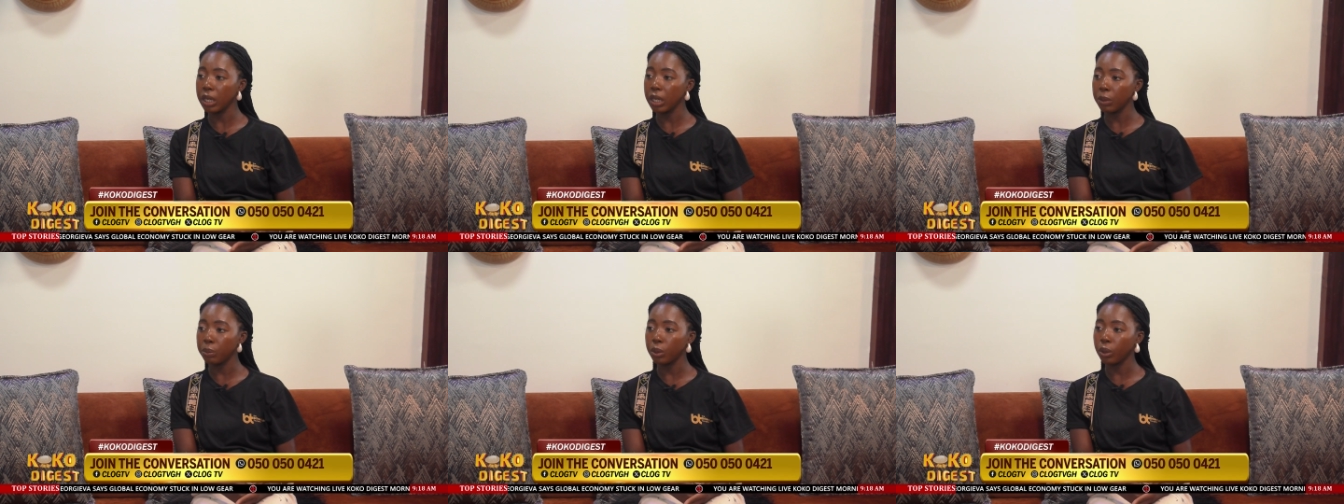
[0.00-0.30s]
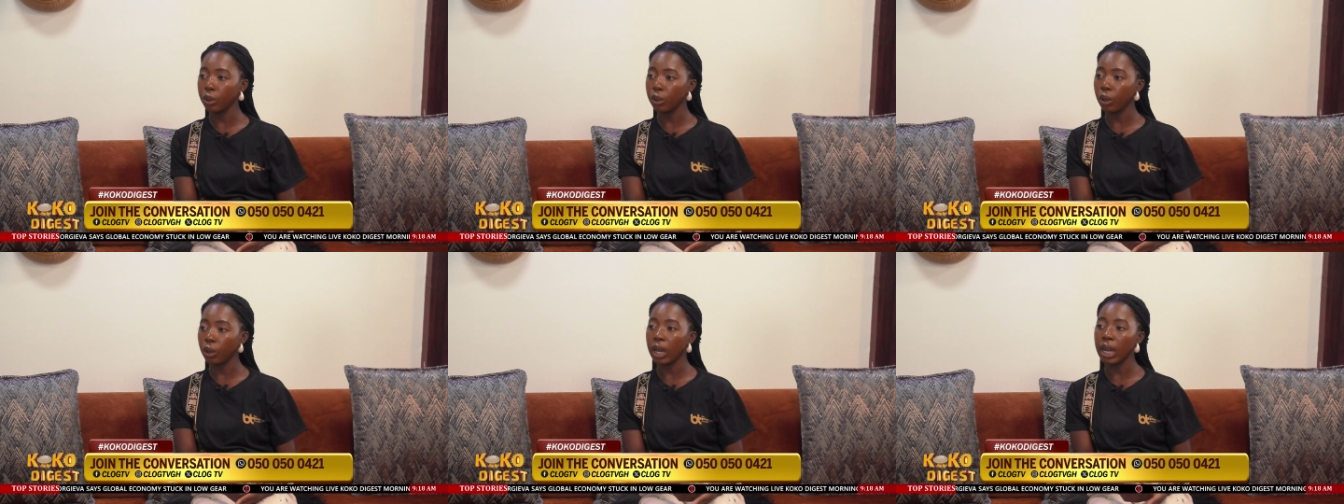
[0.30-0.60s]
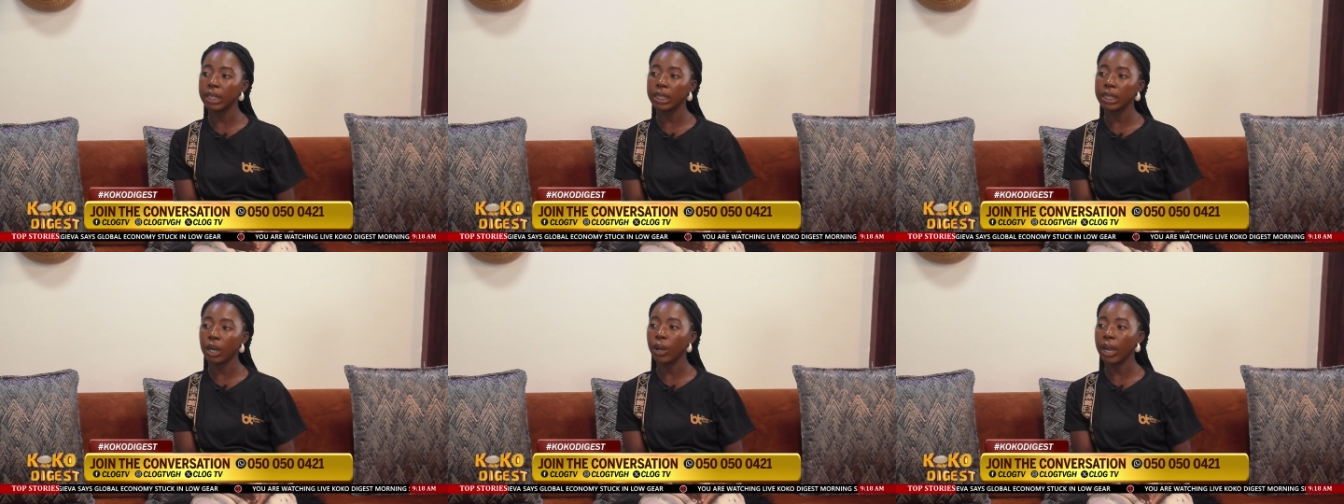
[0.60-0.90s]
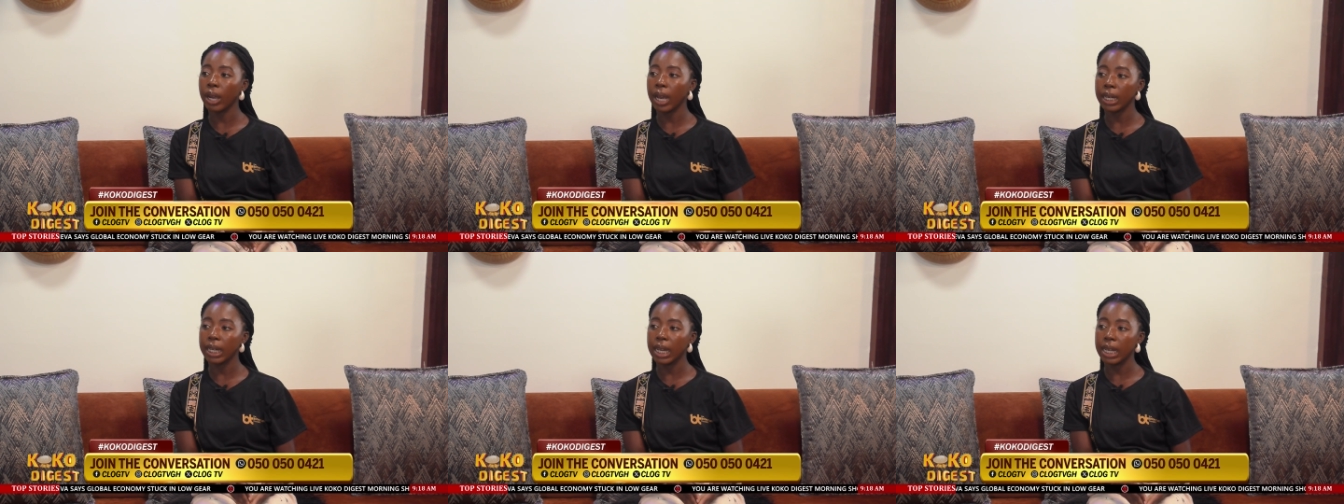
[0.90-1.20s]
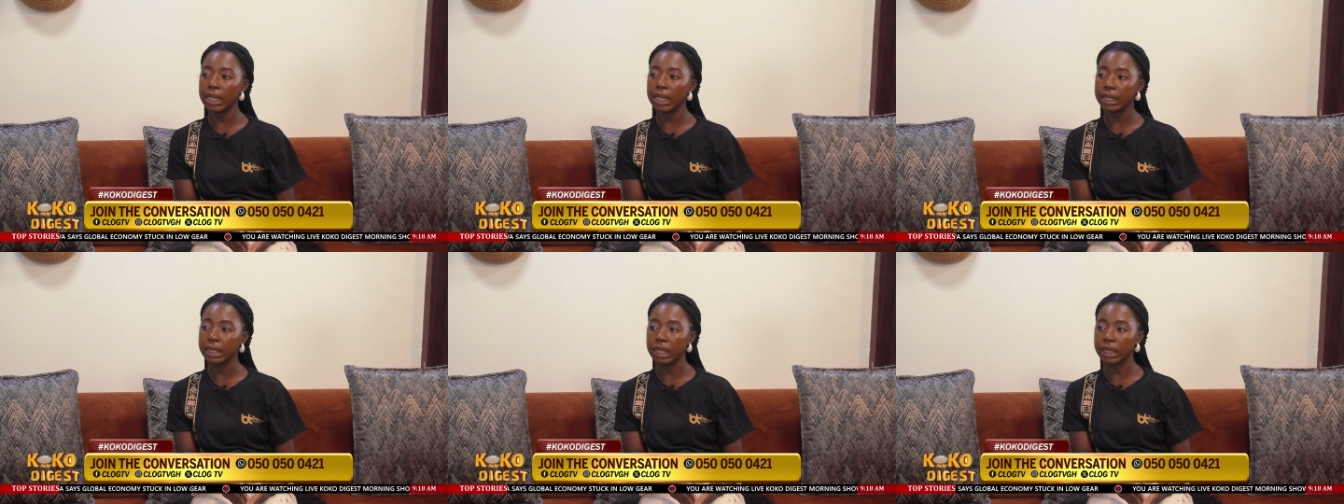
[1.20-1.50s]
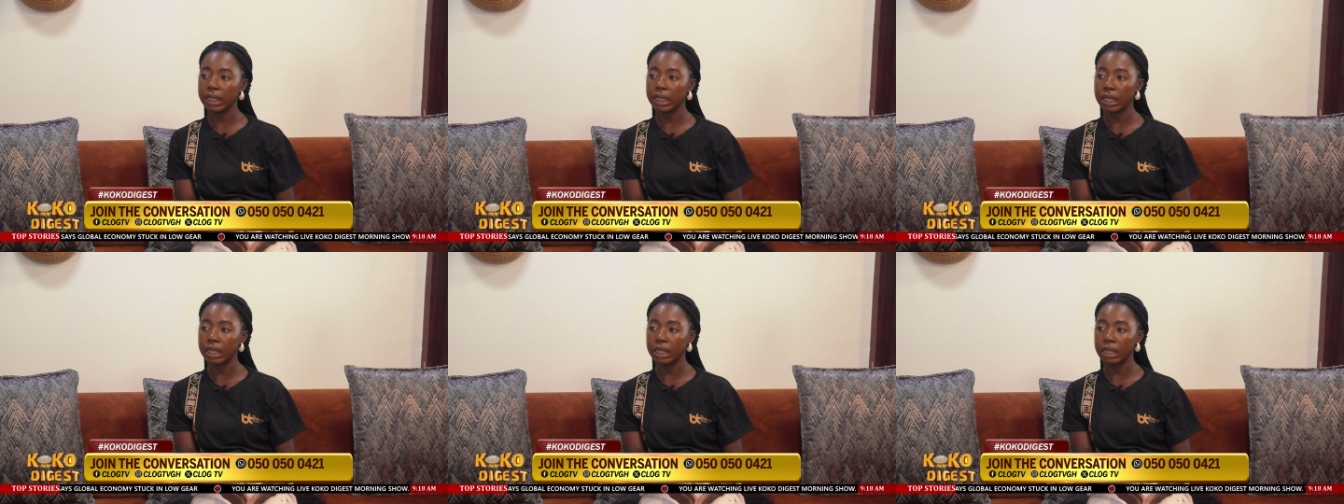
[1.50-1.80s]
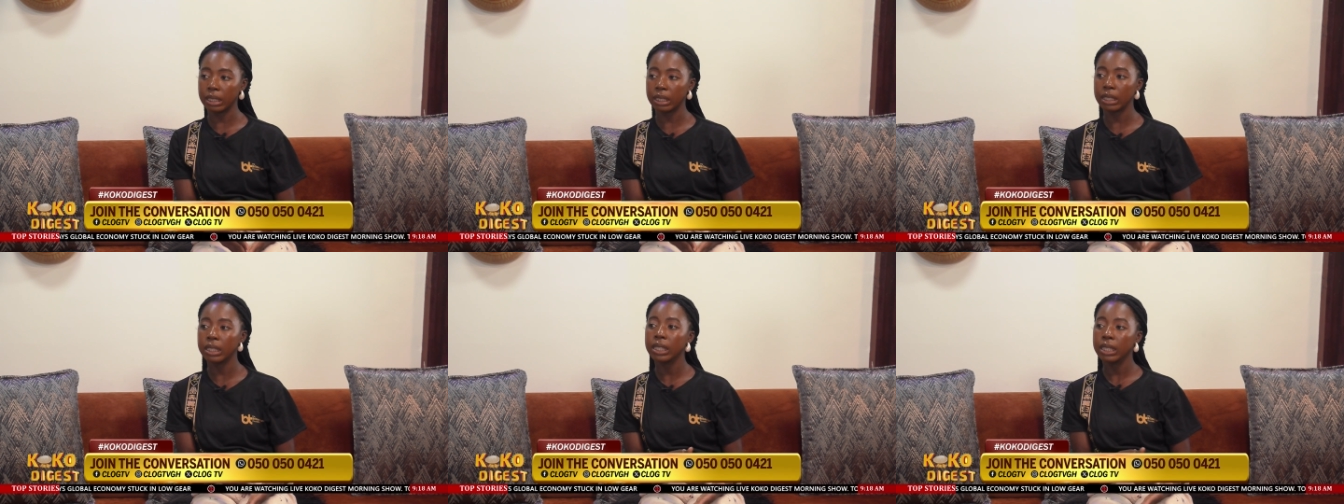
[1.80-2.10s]
people or other
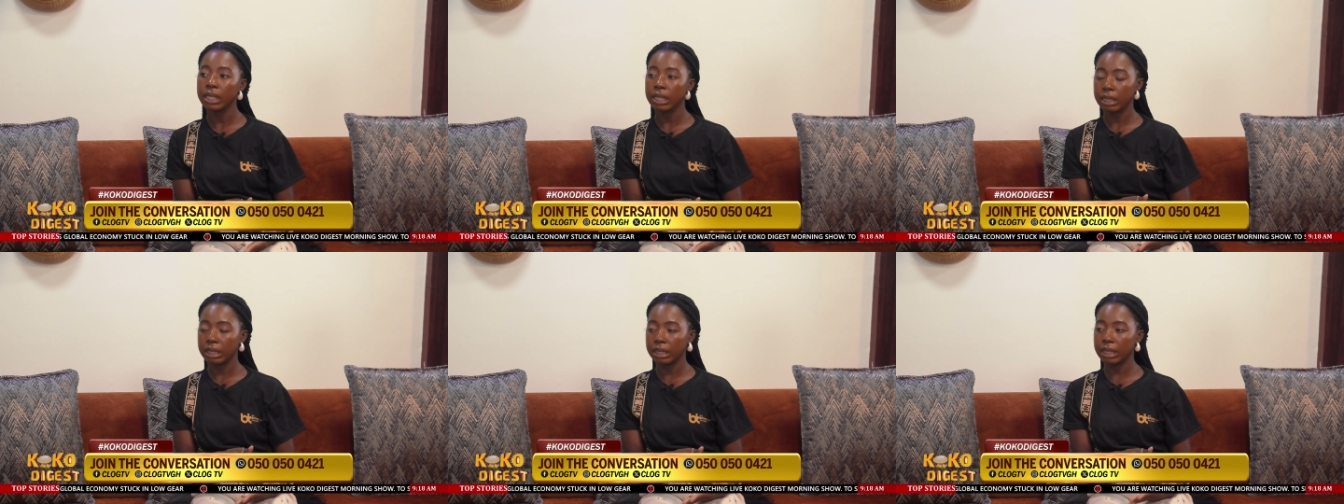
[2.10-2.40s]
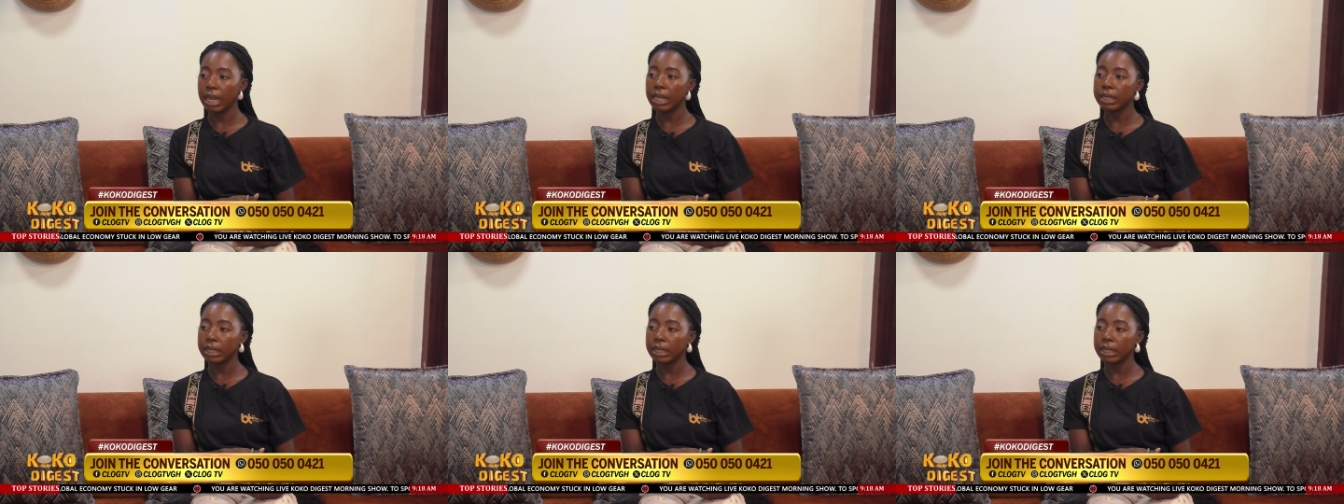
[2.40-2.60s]
organizations mm -hmm.